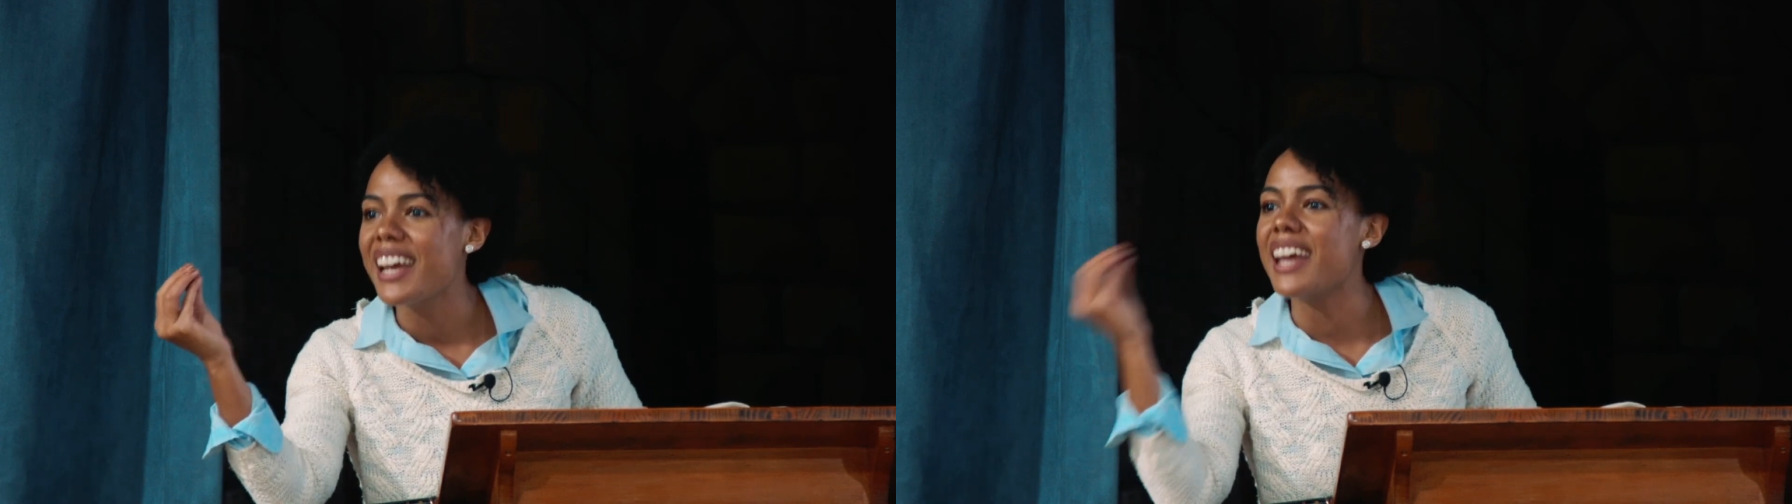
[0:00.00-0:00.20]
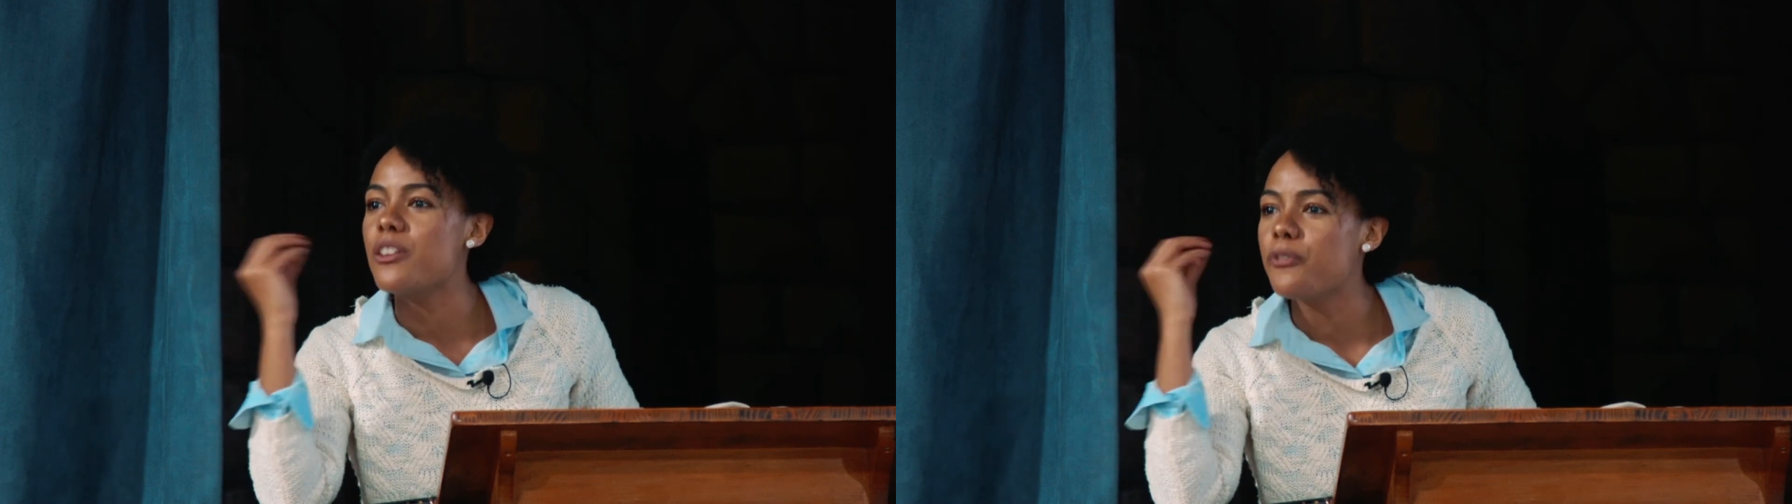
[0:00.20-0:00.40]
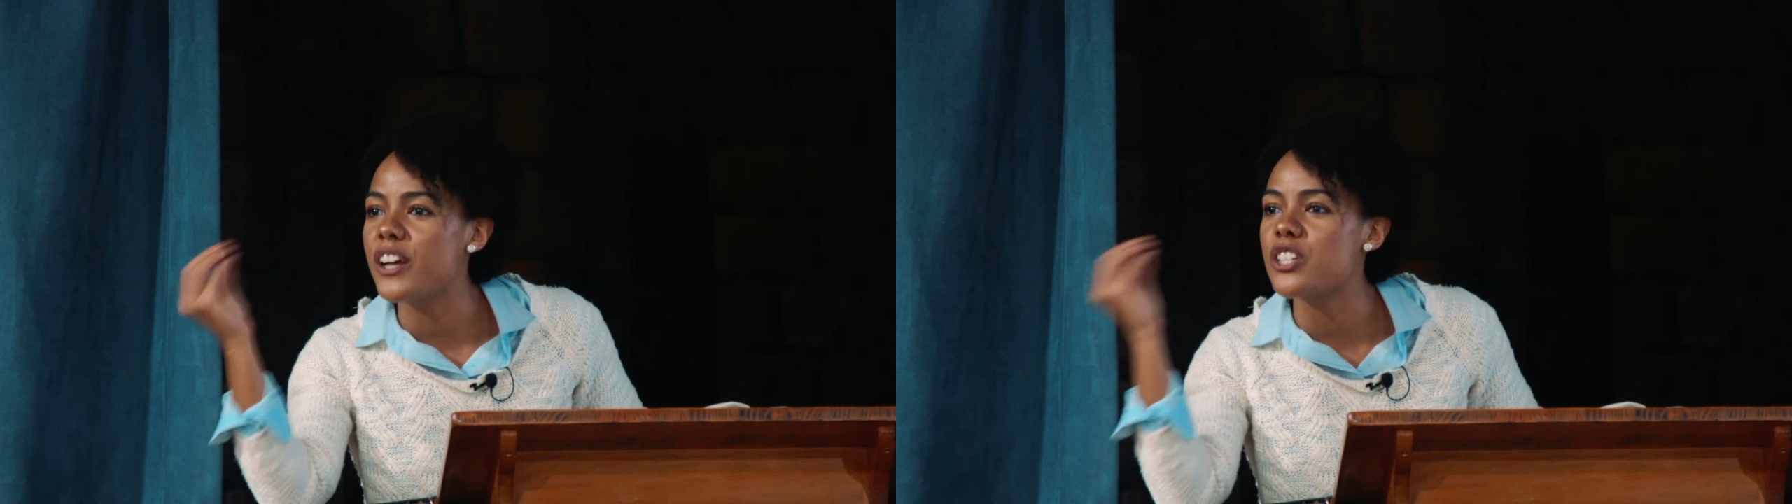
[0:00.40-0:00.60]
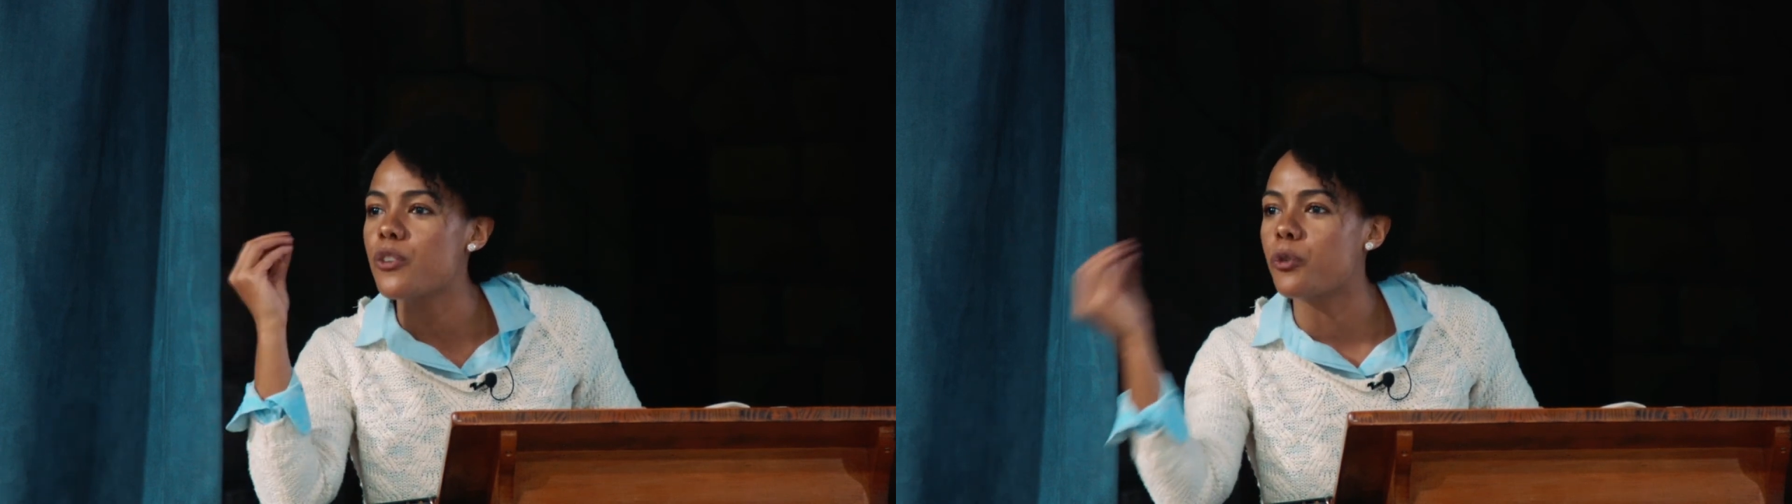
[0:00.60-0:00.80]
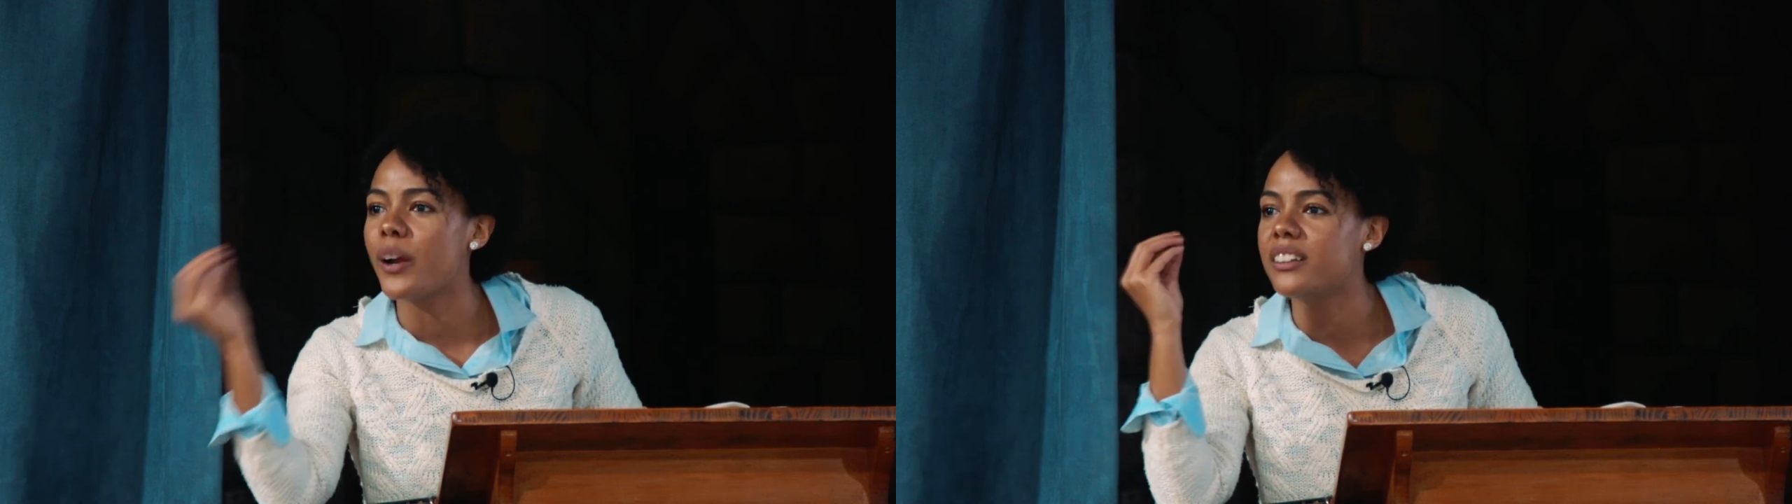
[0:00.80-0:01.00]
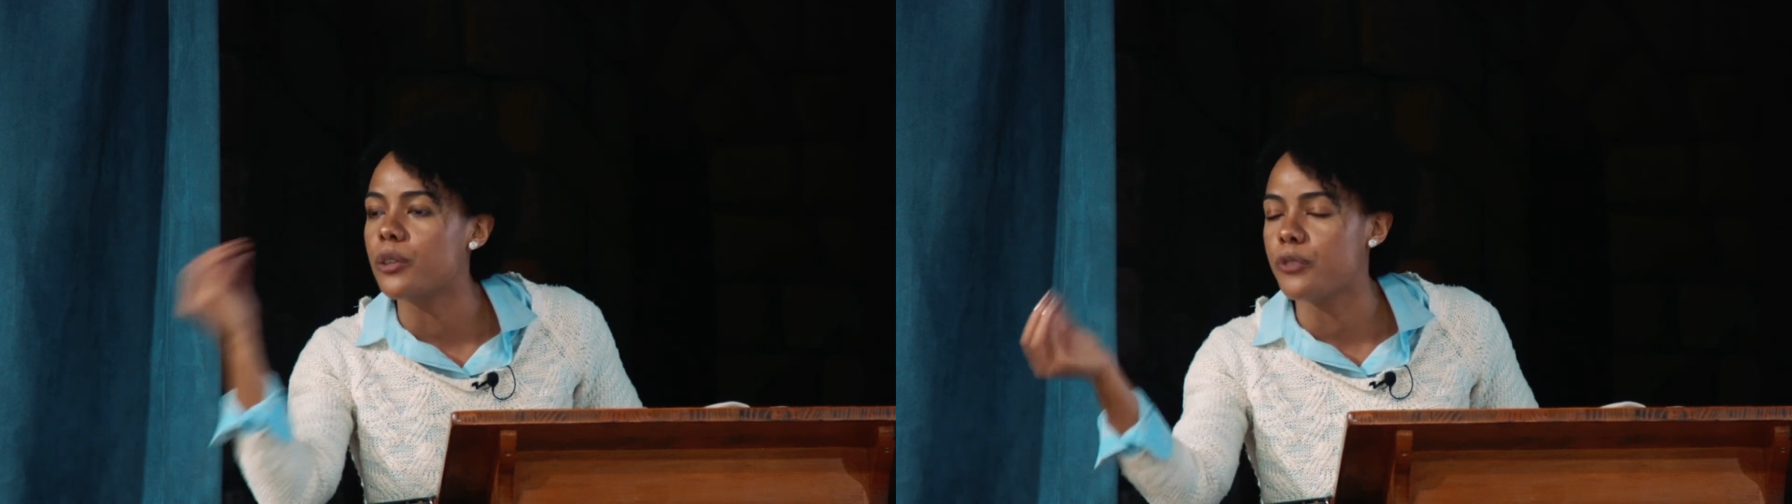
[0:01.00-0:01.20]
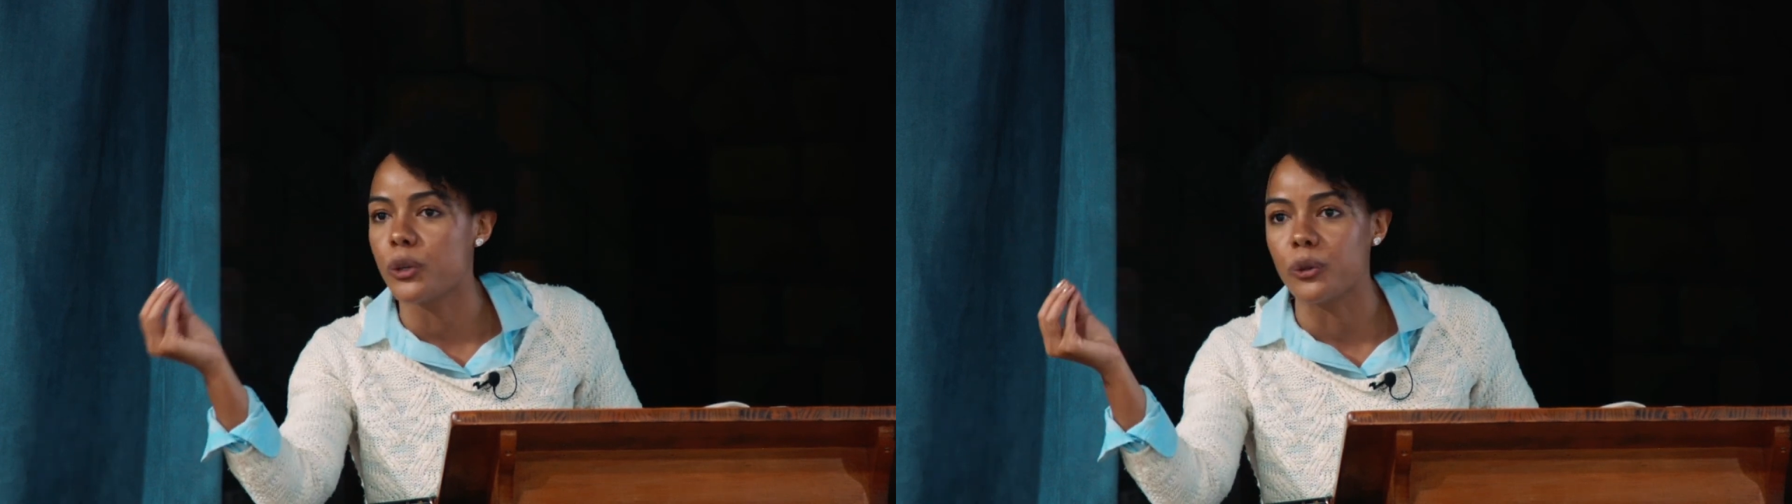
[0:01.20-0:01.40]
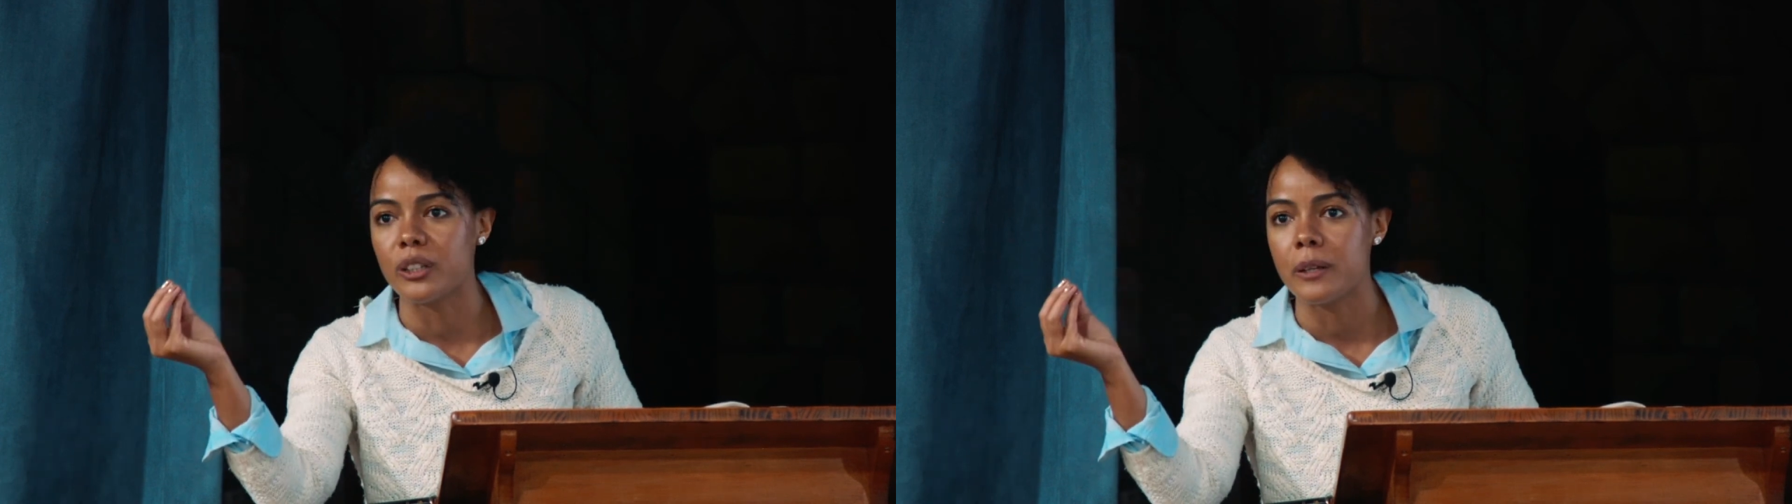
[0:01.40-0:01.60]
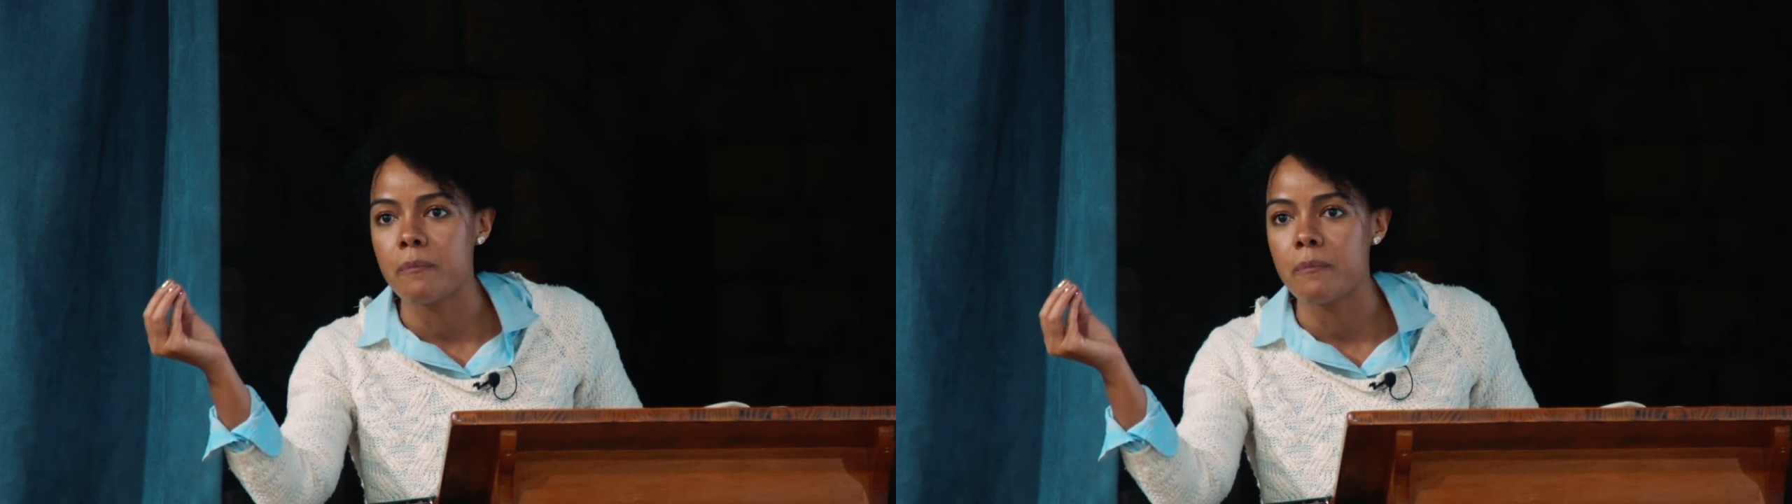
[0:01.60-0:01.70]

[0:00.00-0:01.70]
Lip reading: in the face of great difficulty.